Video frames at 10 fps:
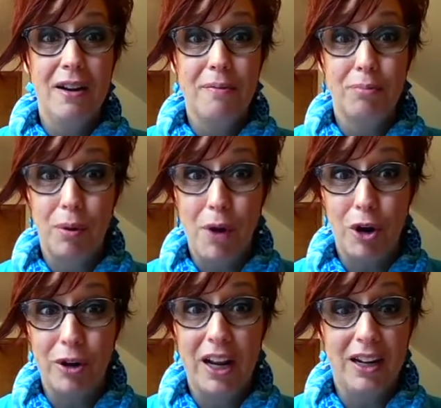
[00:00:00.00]

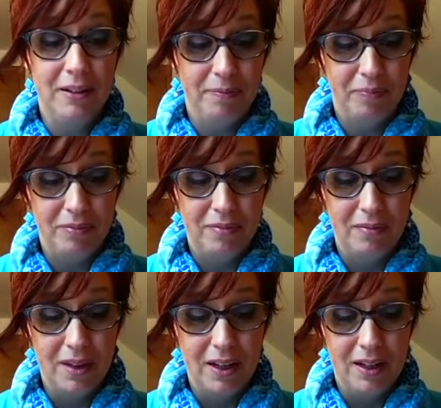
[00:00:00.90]
promoting,
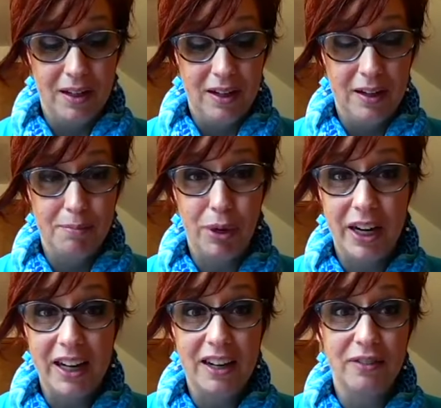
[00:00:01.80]
putting
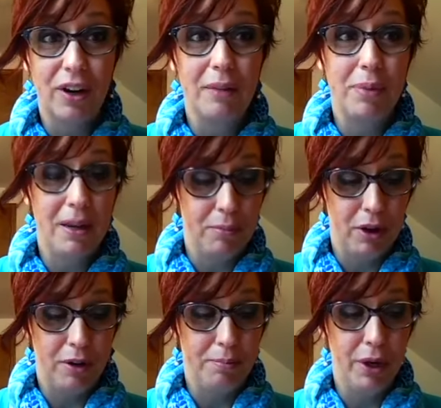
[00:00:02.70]
it in front of
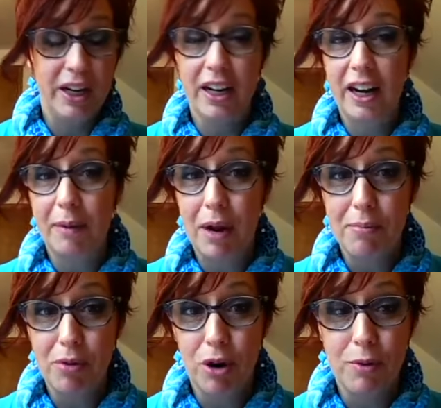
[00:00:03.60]
people, putting it on my
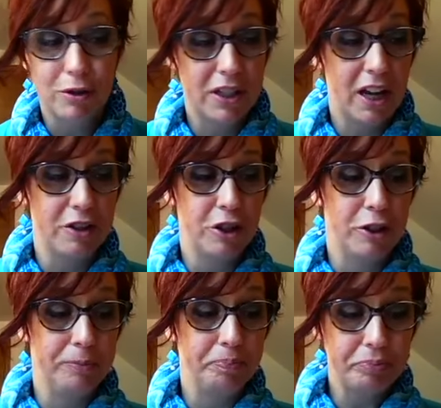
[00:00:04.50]
promo
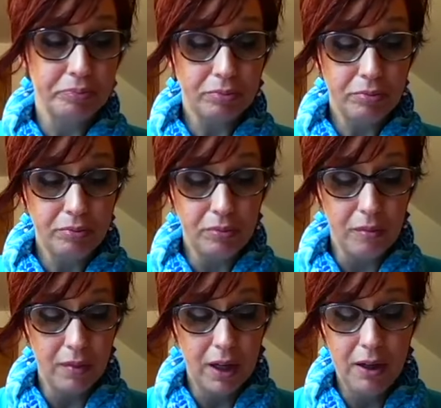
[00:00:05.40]
schedule,
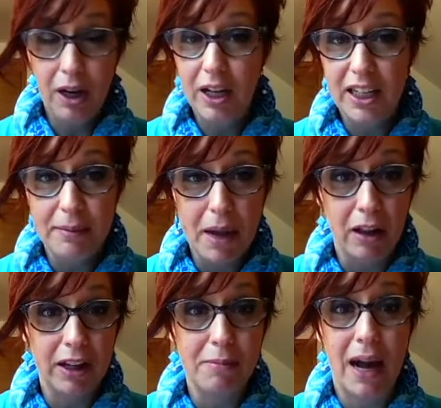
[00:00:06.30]

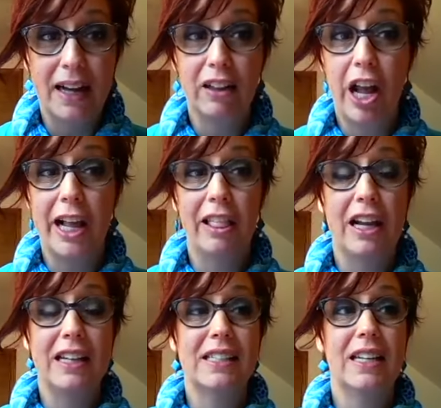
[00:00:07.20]
emailing my client
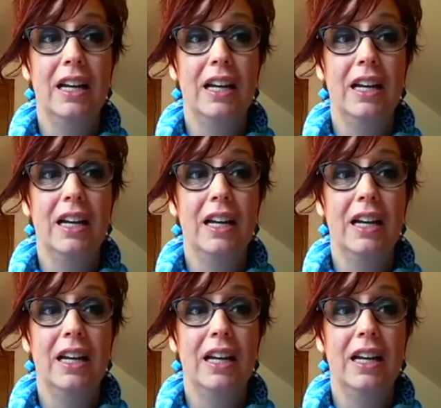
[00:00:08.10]
list,